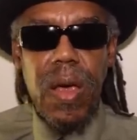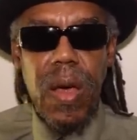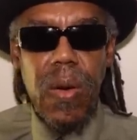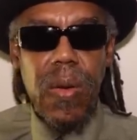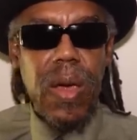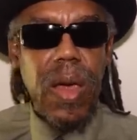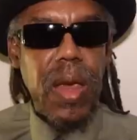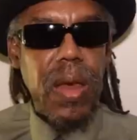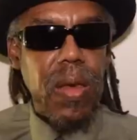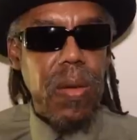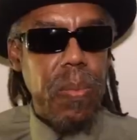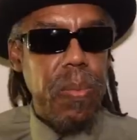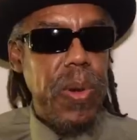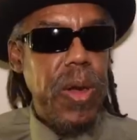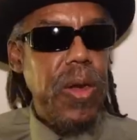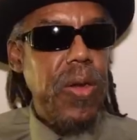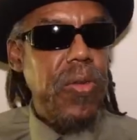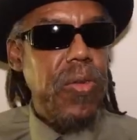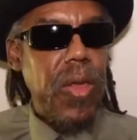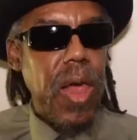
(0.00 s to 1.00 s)
Okay, De
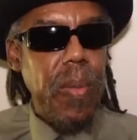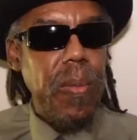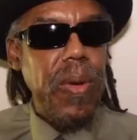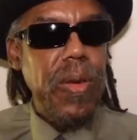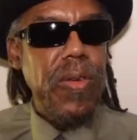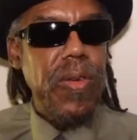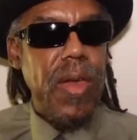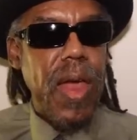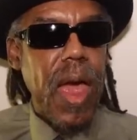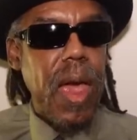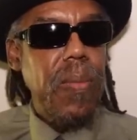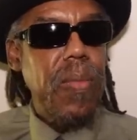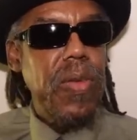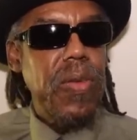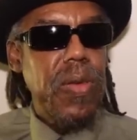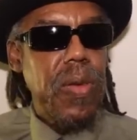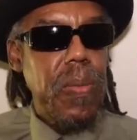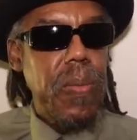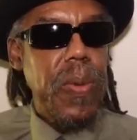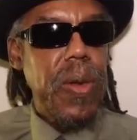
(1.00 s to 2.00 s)
Beers, how much
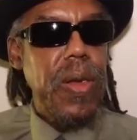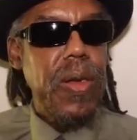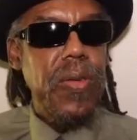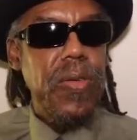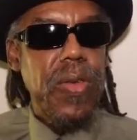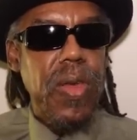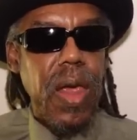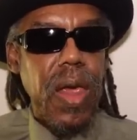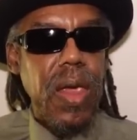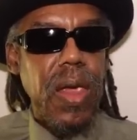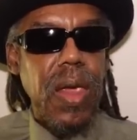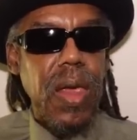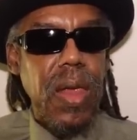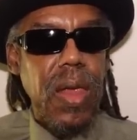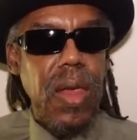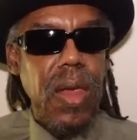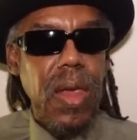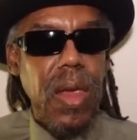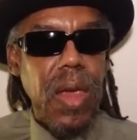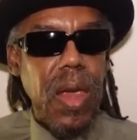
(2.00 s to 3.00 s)
diamonds De Beers taking?
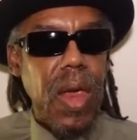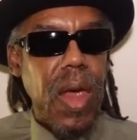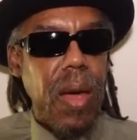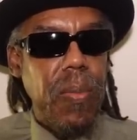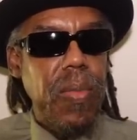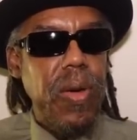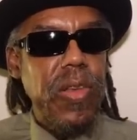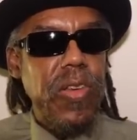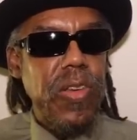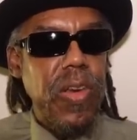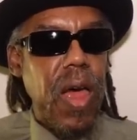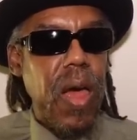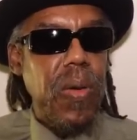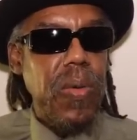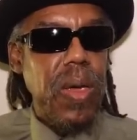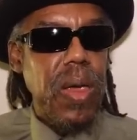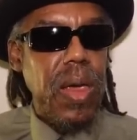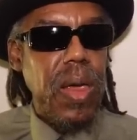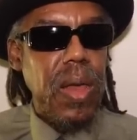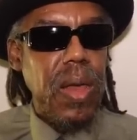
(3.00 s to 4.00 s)
And how much
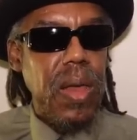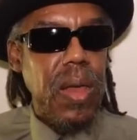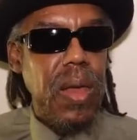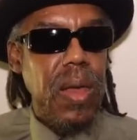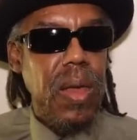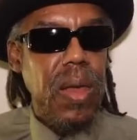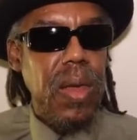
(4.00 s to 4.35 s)
y'all get?